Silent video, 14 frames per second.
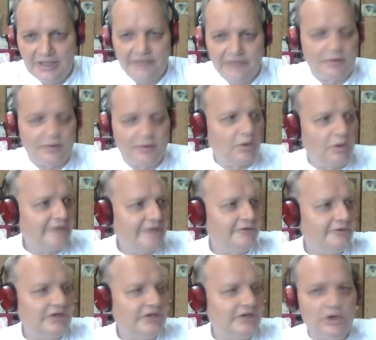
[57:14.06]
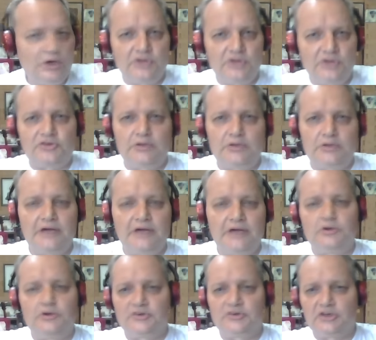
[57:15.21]
Even though my wife only earns 300
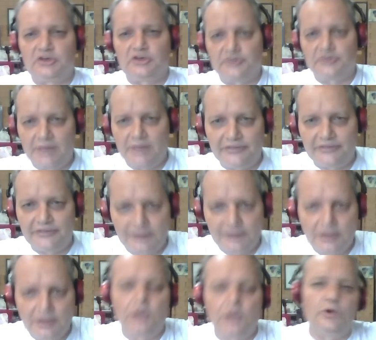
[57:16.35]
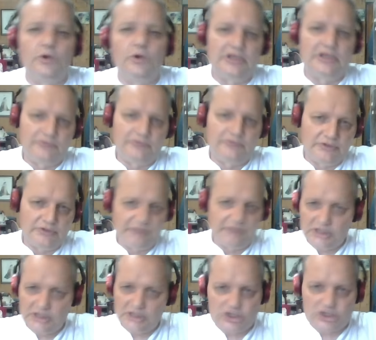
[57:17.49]
US dollars a month working for the
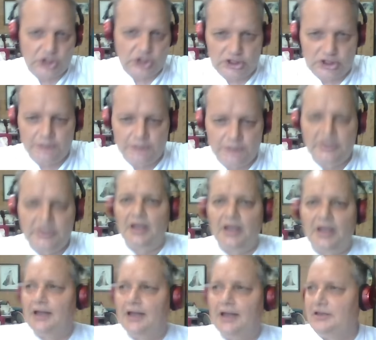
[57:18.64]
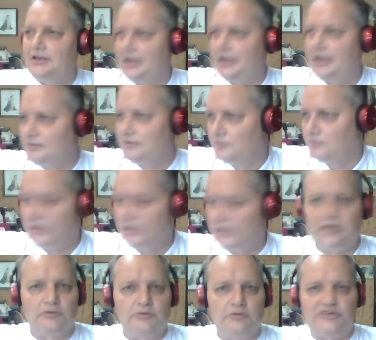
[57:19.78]
village church, and yet we
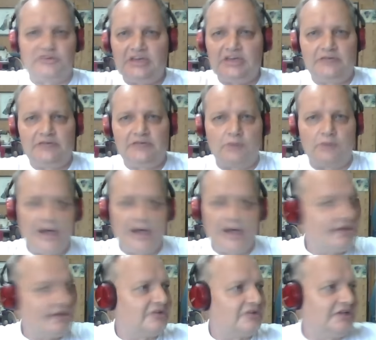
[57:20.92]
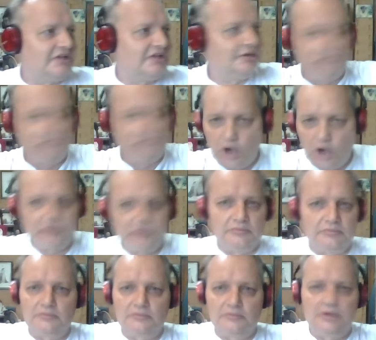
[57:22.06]
receive miraculously God.
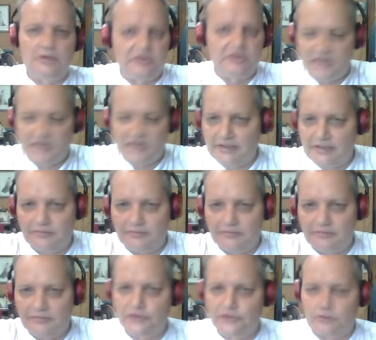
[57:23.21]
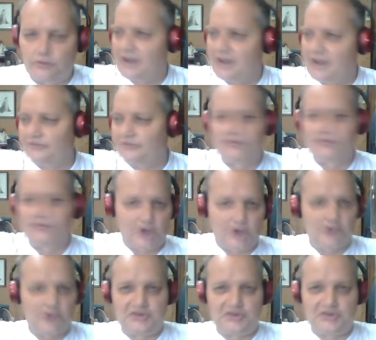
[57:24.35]
It's like, you know, the ravens, God
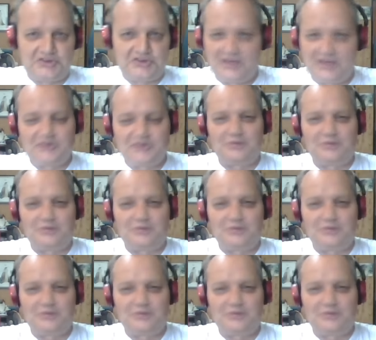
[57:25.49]
just sends